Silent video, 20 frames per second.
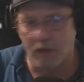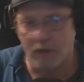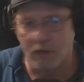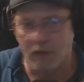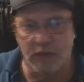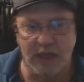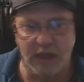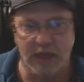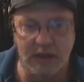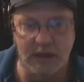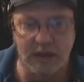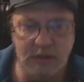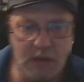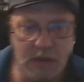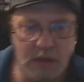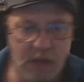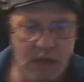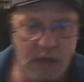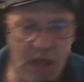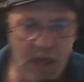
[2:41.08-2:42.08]
we got
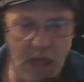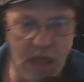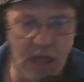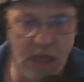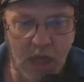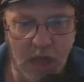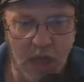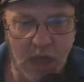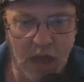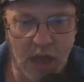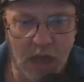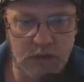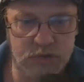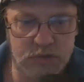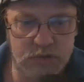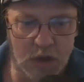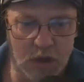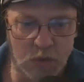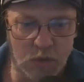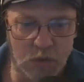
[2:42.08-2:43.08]

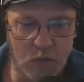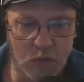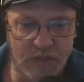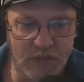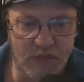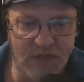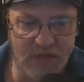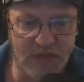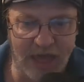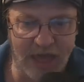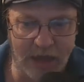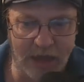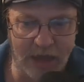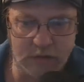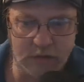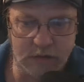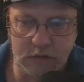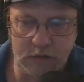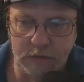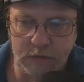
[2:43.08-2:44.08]
done with that.
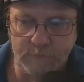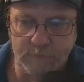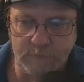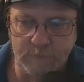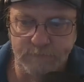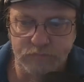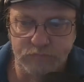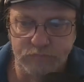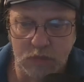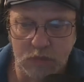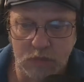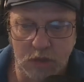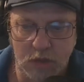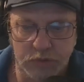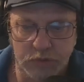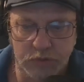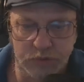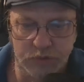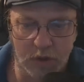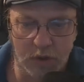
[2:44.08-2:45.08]

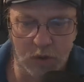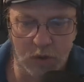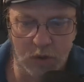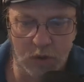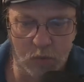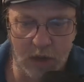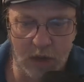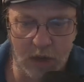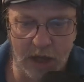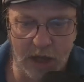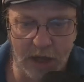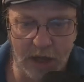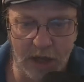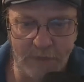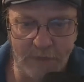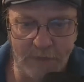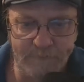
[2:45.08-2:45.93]
So, uh,